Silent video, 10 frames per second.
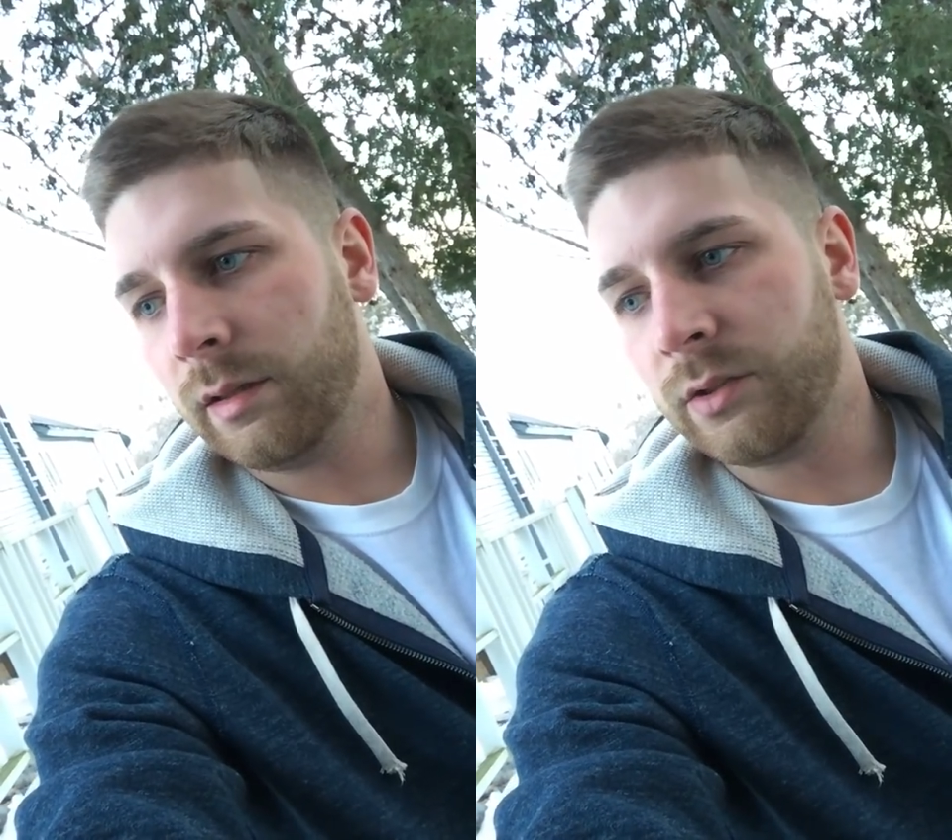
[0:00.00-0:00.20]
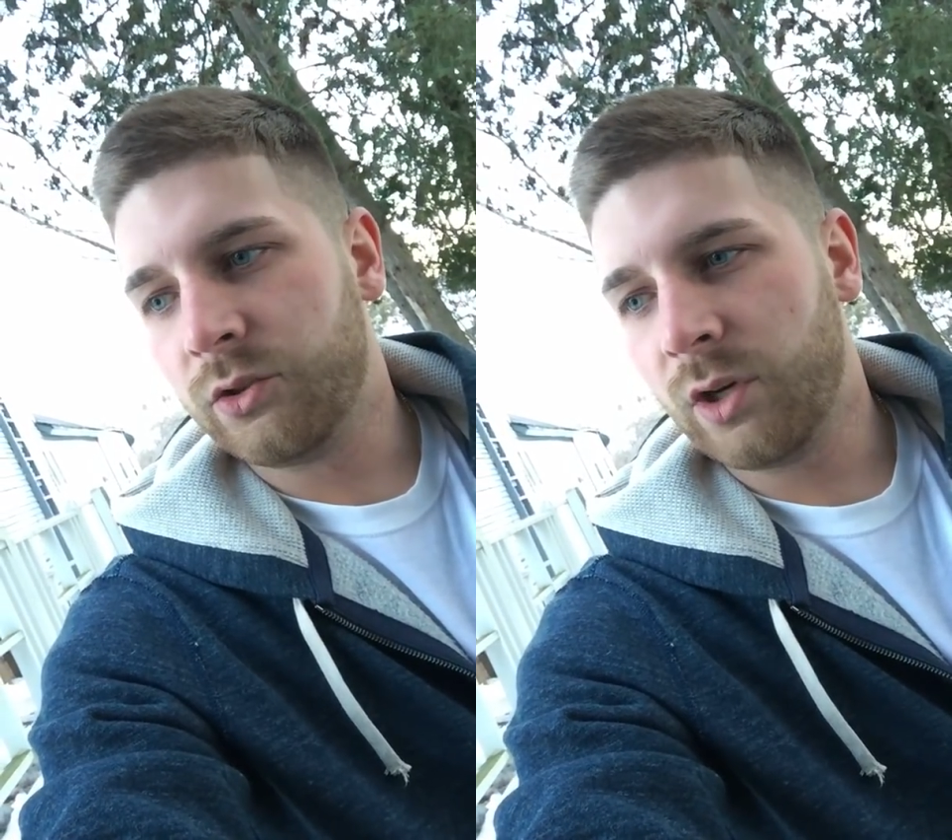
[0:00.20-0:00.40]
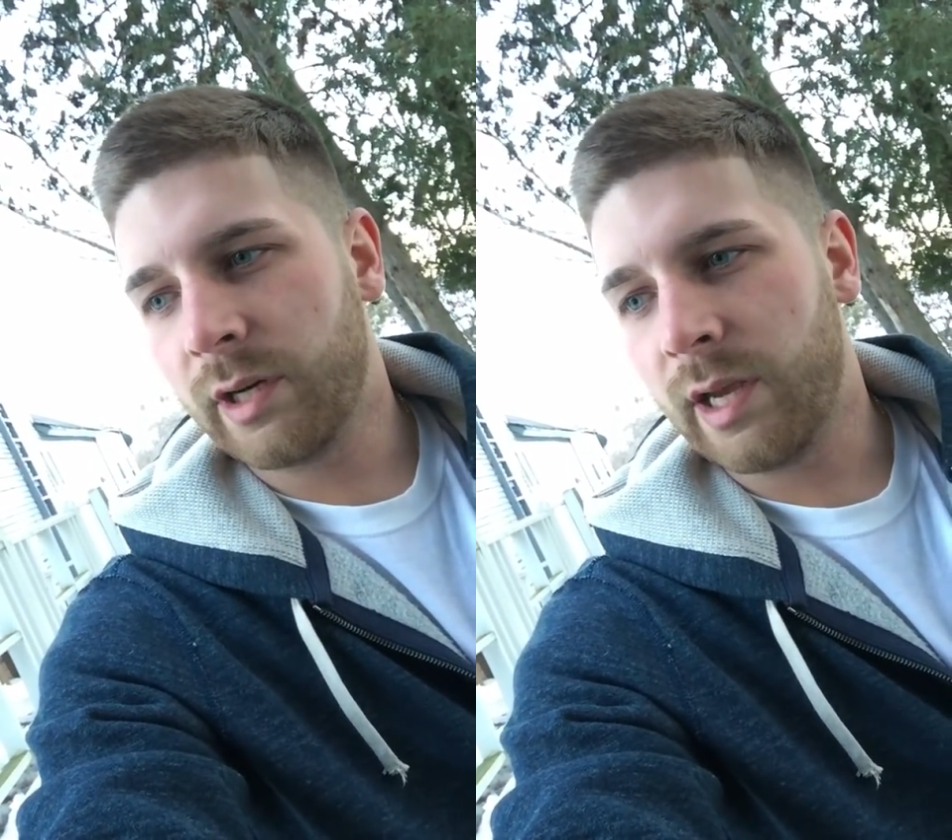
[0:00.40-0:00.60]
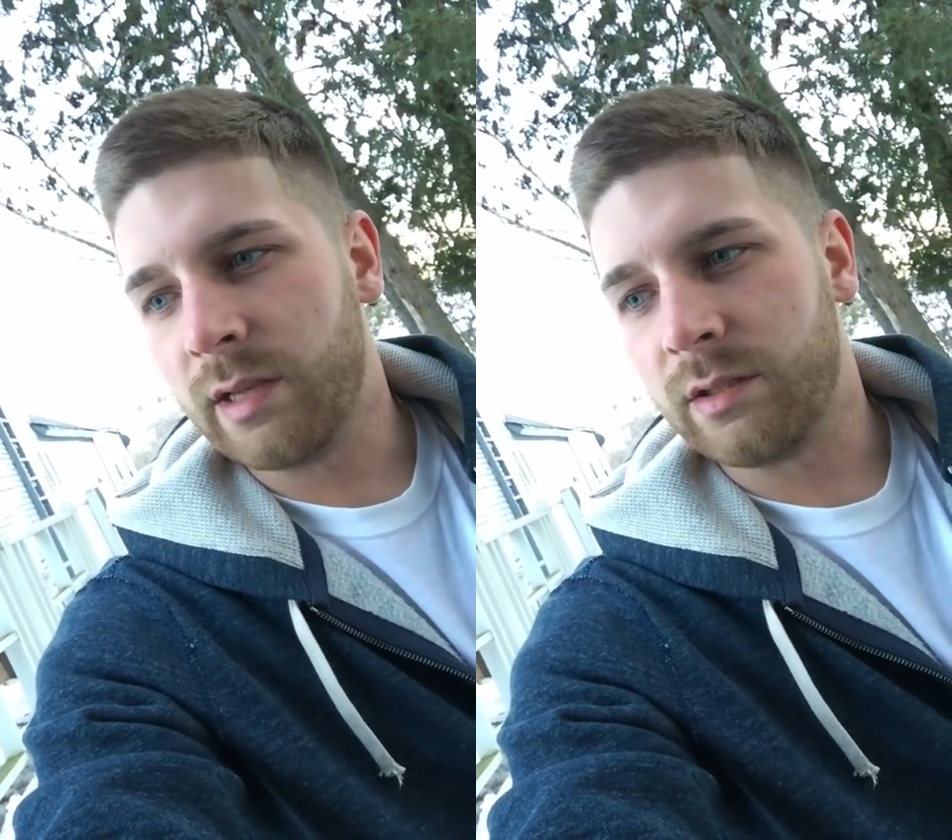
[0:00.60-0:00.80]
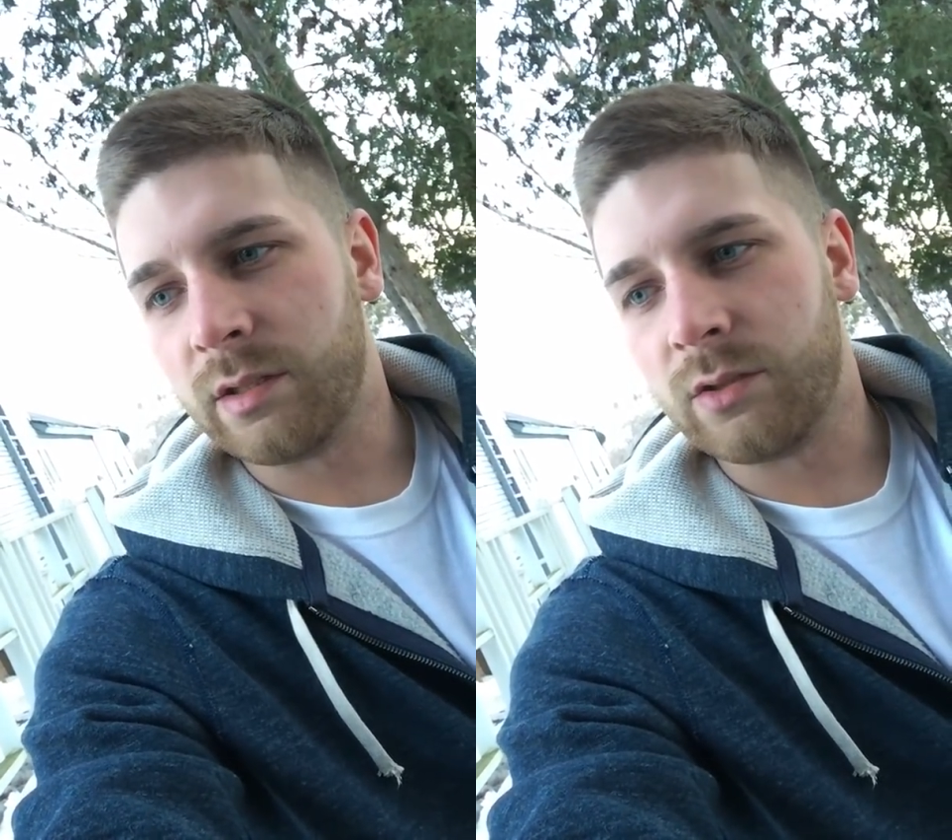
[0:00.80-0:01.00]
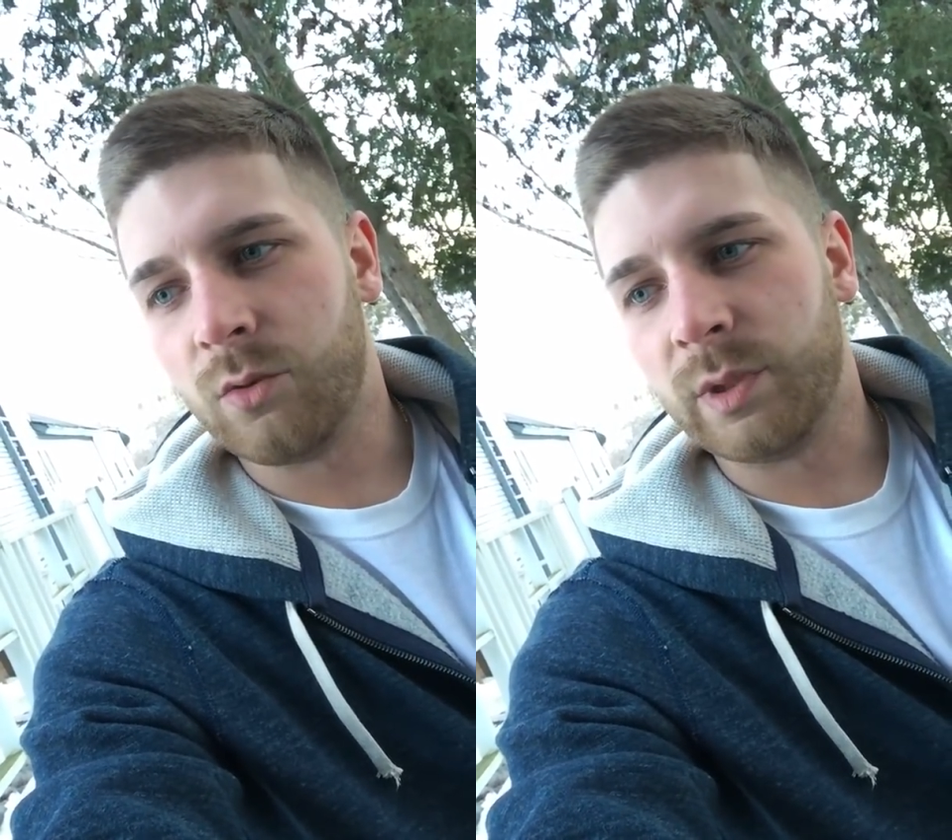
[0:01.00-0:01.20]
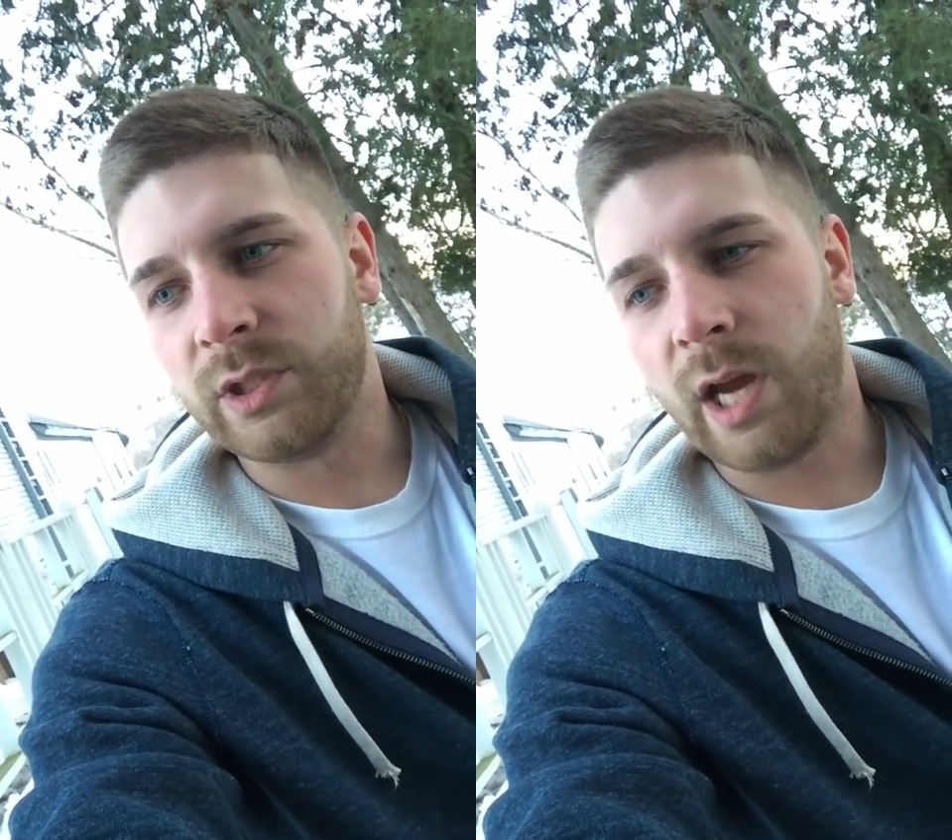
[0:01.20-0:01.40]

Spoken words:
This truck has just so much